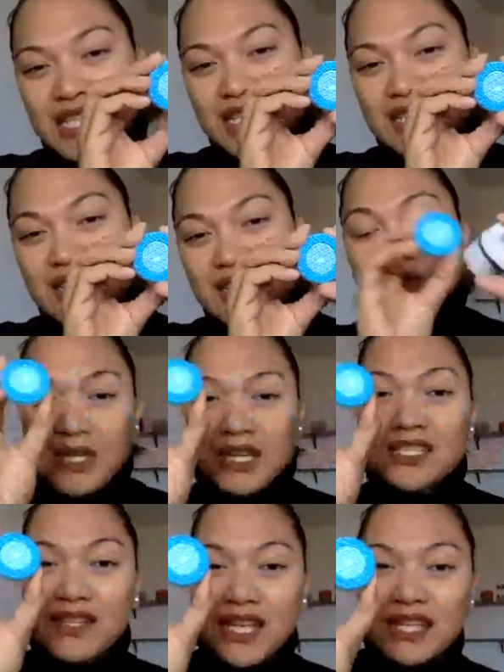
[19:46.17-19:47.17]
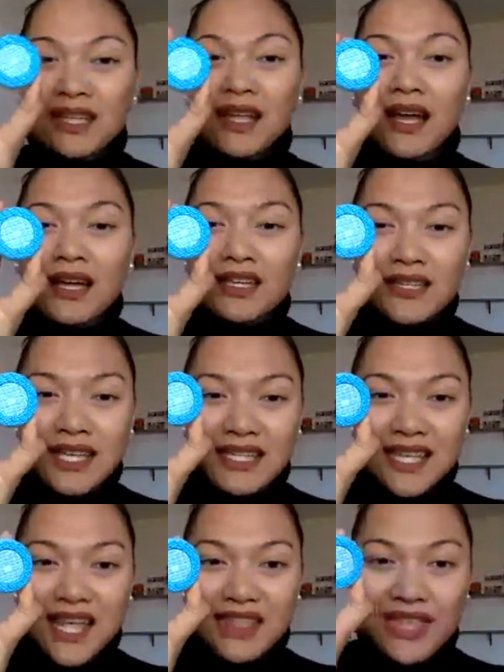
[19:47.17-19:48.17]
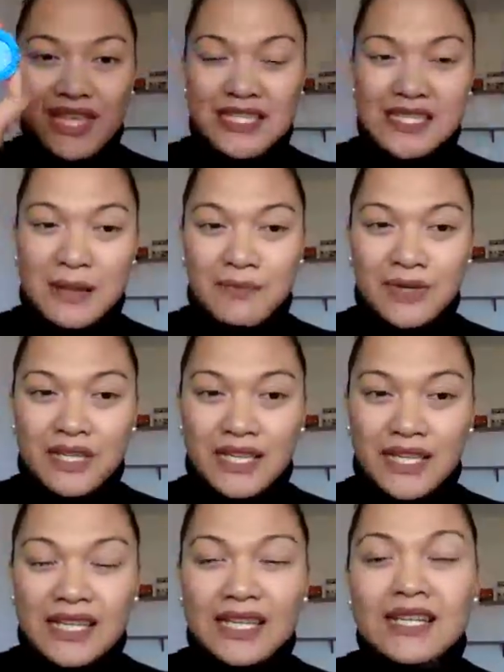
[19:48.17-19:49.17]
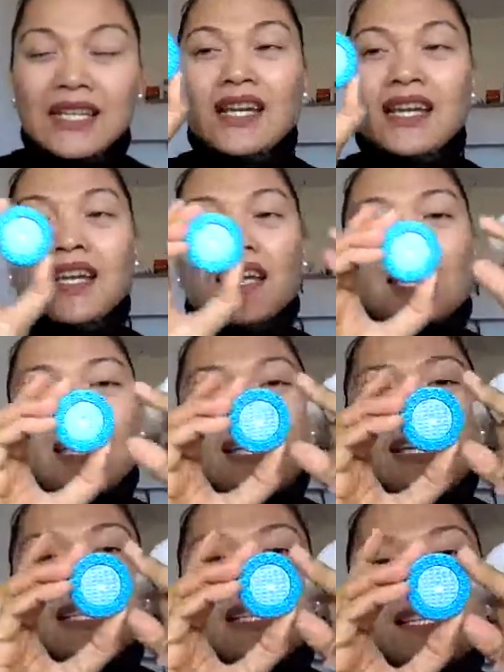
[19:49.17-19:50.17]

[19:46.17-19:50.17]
so because you can get this separately and